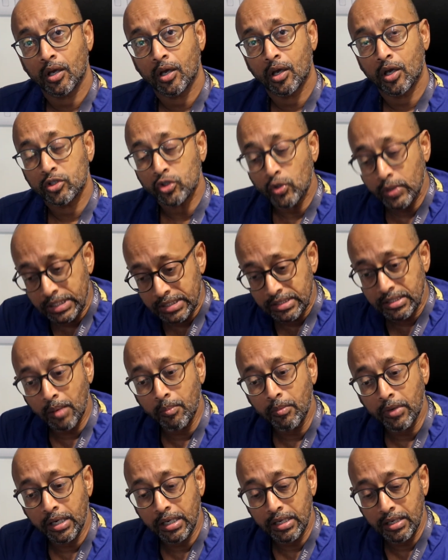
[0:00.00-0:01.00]
So in
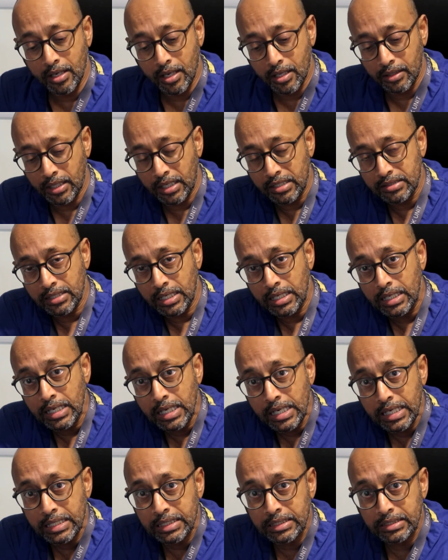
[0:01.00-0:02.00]
summary, there is a
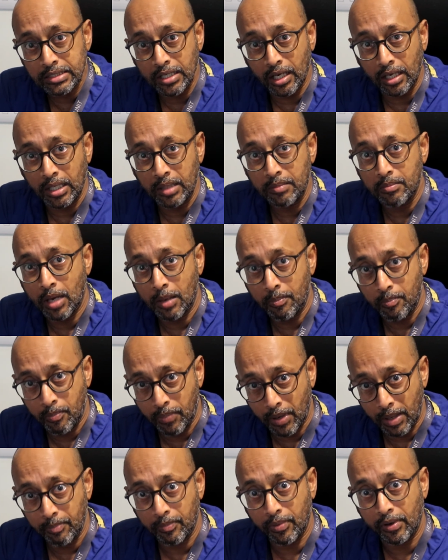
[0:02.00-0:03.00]
lead time, a
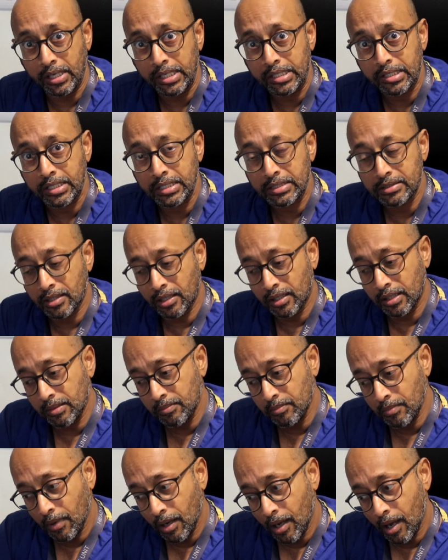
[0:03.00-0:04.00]
preparatory
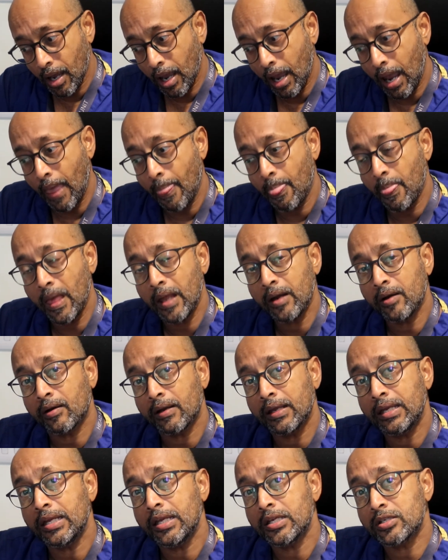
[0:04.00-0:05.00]
time, and then
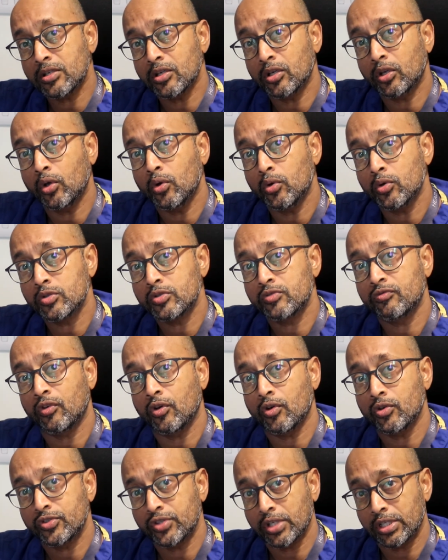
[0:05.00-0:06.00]
radiation goes
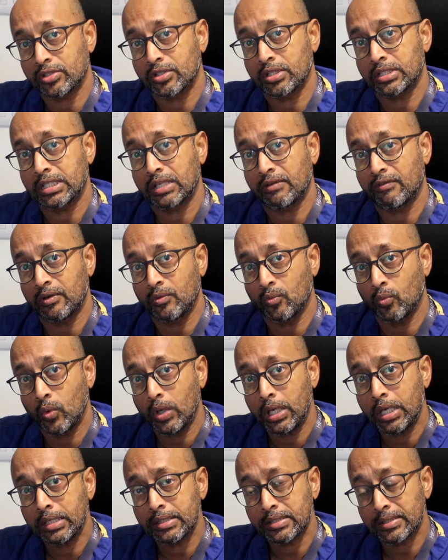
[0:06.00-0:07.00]
for 6 to 7
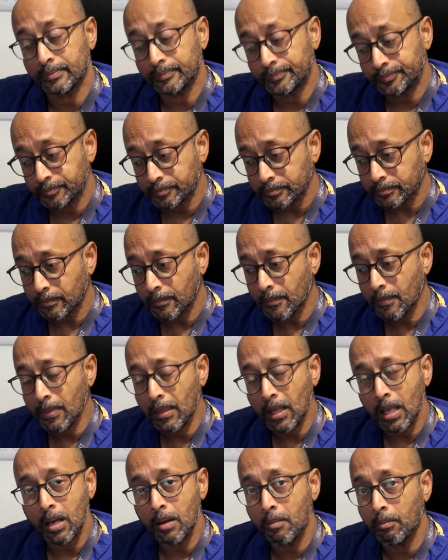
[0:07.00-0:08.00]
weeks.
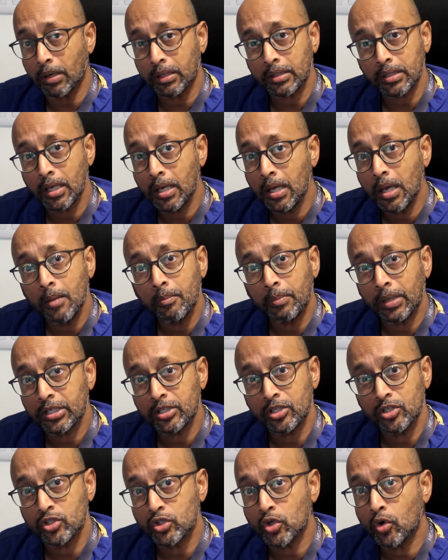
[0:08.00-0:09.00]
But
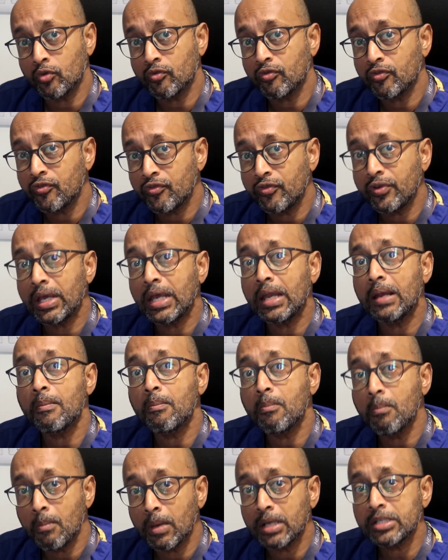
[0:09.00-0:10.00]
patients don't feel
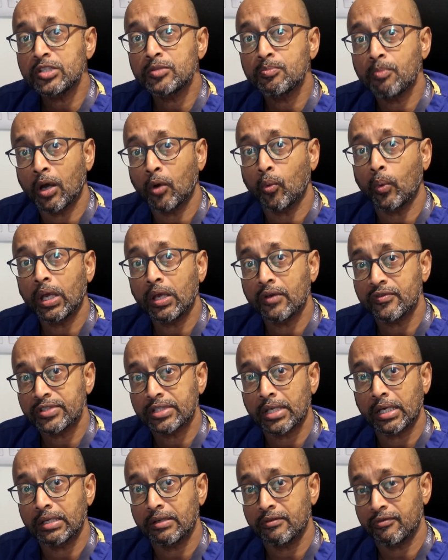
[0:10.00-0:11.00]
much by way of
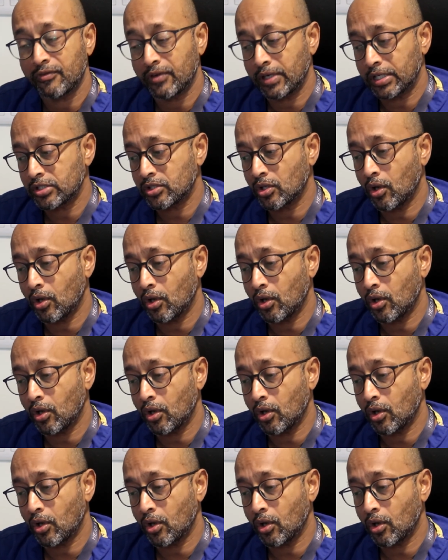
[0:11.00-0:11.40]
side effects